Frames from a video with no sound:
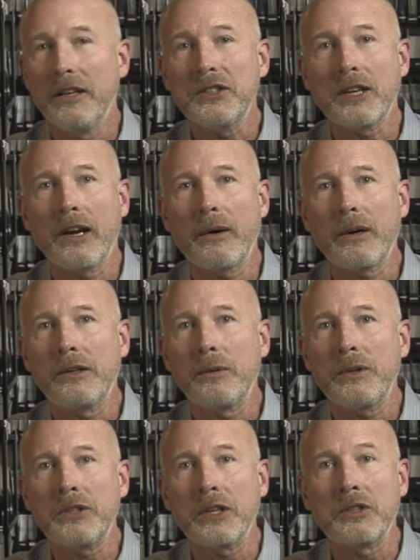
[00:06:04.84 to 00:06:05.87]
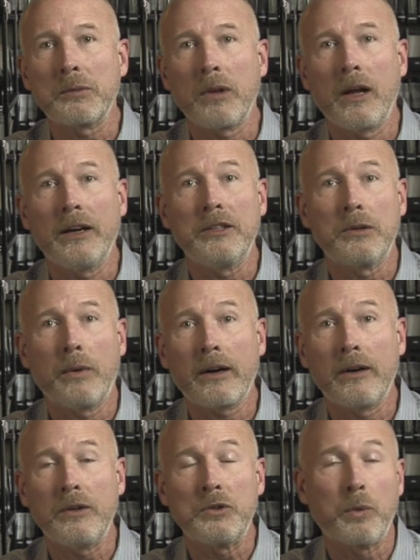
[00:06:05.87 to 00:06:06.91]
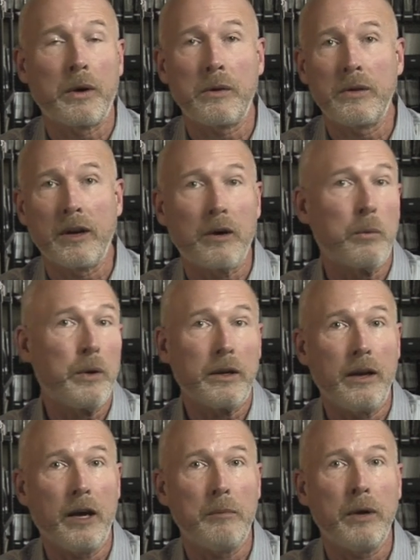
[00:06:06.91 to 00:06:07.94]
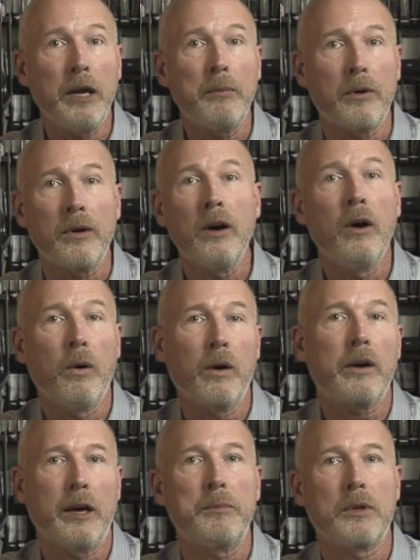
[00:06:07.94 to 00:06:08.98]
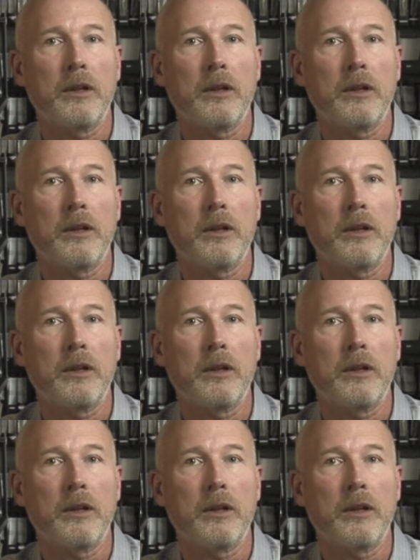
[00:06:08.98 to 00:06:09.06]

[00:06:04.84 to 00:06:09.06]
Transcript: These characteristics apply to records whether they're written on paper or kept